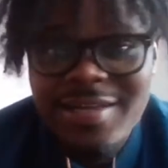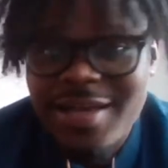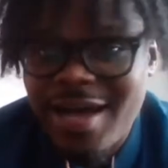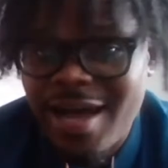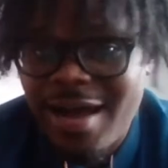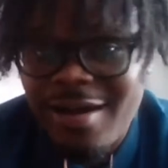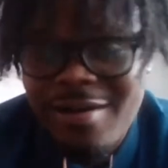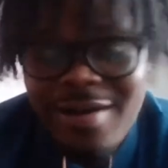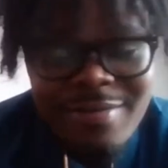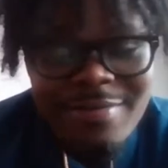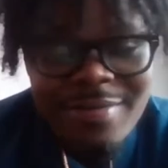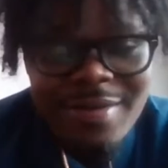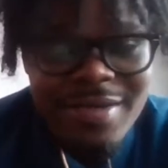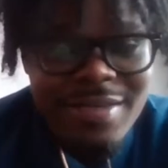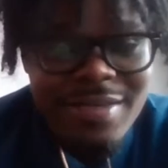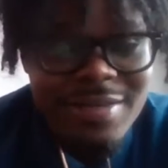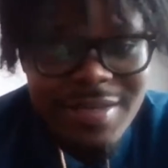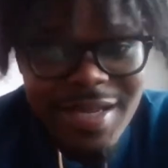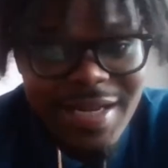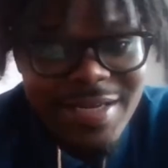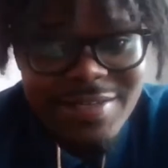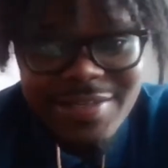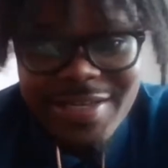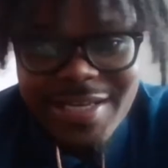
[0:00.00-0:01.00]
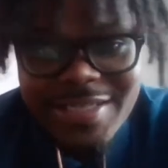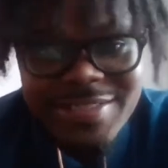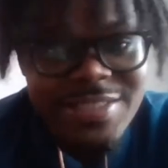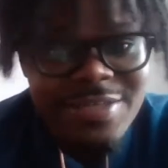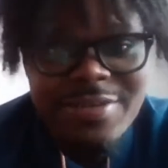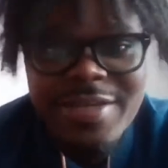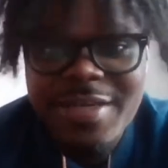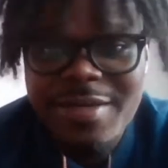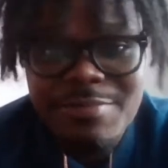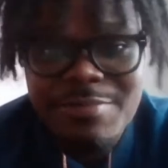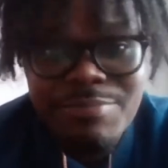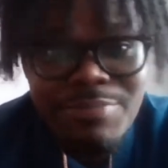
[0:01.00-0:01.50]
I'm not gonna lie to you guys. They're
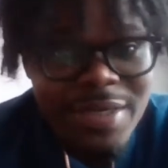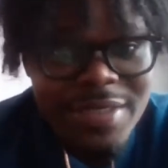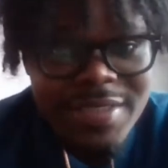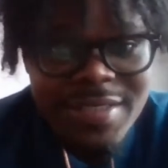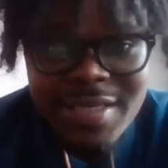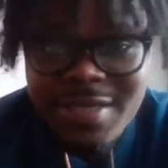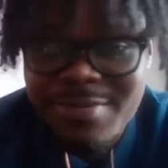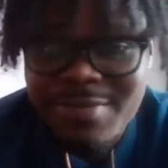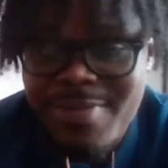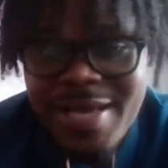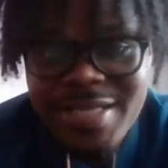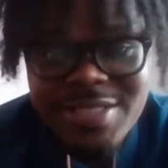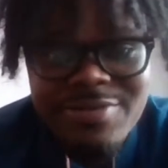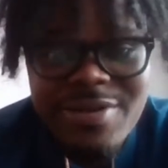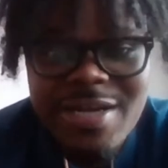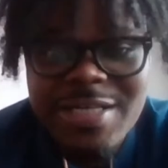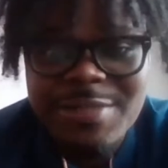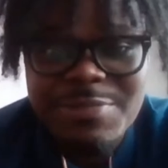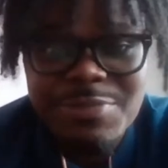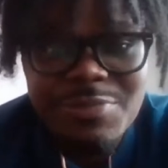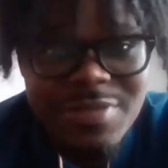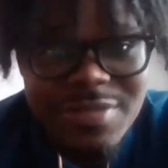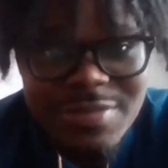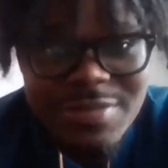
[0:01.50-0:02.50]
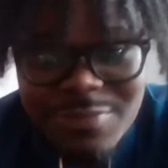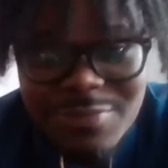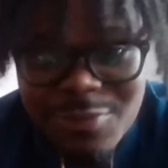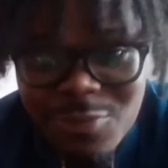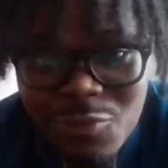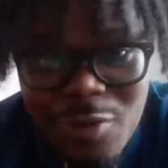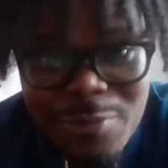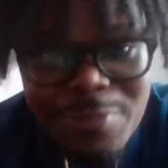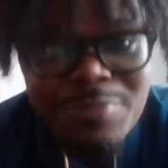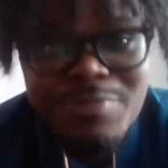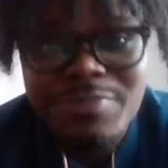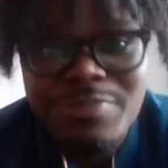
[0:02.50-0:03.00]
getting butt kicked. Max Crosby was
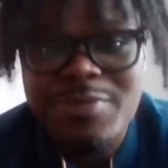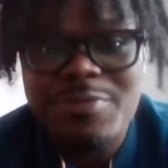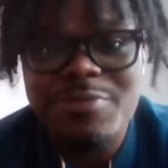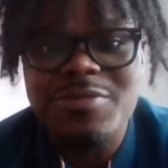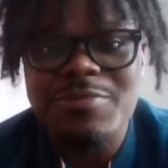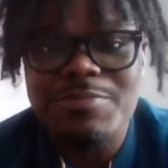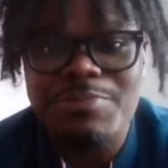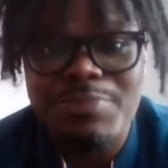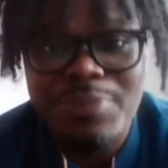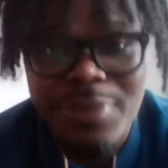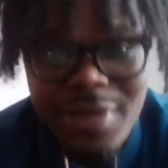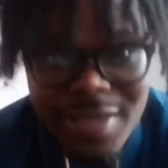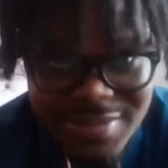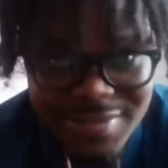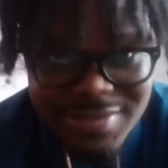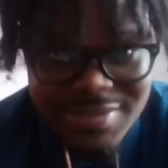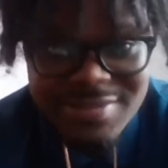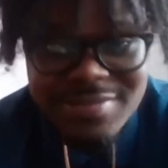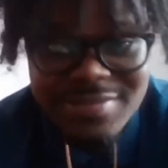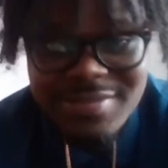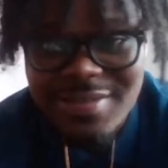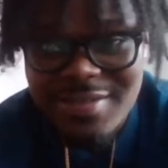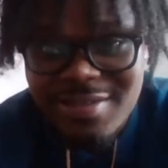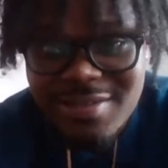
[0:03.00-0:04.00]
whooping people's butts.